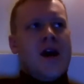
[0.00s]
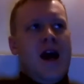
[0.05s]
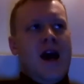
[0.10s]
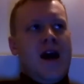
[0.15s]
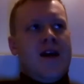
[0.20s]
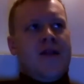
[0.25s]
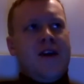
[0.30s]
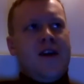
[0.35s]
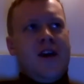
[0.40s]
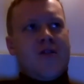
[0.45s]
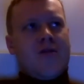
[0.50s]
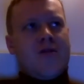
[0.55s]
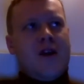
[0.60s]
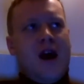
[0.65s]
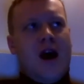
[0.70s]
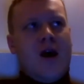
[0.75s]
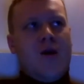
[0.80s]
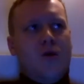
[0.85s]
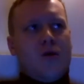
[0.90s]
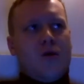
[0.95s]
And here
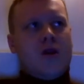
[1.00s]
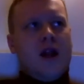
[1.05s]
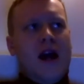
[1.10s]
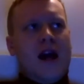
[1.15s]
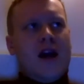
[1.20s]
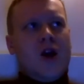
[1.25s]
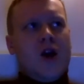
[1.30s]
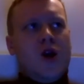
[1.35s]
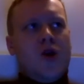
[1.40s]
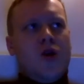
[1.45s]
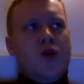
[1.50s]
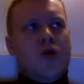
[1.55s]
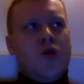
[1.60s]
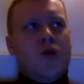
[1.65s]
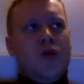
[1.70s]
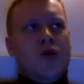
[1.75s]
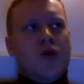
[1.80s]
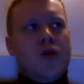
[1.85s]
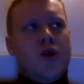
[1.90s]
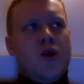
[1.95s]
I would like
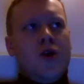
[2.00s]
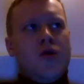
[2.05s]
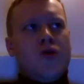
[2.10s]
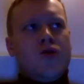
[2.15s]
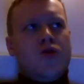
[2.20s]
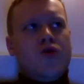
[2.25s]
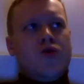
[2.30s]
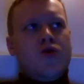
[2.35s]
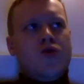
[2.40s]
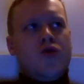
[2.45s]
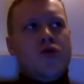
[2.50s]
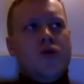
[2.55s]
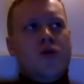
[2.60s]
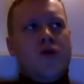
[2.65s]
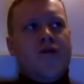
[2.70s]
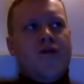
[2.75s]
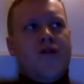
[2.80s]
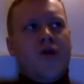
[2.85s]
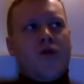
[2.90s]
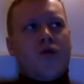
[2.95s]
you to
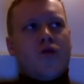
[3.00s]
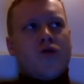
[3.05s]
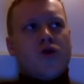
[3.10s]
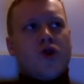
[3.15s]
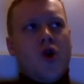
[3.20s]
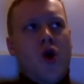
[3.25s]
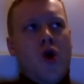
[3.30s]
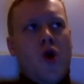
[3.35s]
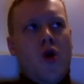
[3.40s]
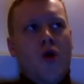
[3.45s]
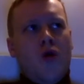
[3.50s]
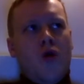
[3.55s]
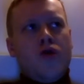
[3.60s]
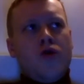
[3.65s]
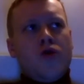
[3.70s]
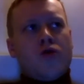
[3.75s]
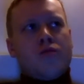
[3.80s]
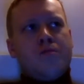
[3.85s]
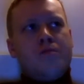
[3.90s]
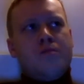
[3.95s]
focus on
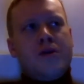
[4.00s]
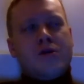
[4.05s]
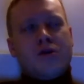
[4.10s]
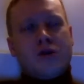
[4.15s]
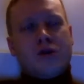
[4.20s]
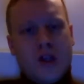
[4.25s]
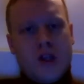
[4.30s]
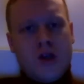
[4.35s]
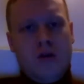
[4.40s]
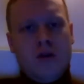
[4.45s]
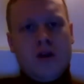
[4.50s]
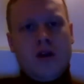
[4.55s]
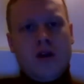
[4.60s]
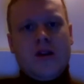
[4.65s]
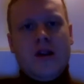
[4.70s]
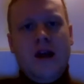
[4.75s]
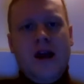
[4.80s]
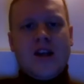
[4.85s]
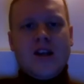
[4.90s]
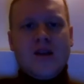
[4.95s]
your
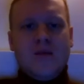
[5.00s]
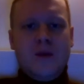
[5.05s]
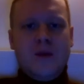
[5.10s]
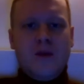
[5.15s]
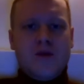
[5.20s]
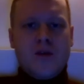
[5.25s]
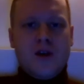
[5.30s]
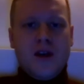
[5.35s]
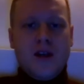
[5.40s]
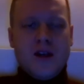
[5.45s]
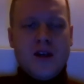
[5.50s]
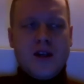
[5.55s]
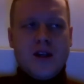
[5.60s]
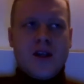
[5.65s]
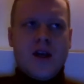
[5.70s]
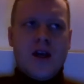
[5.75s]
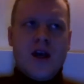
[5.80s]
personal experience,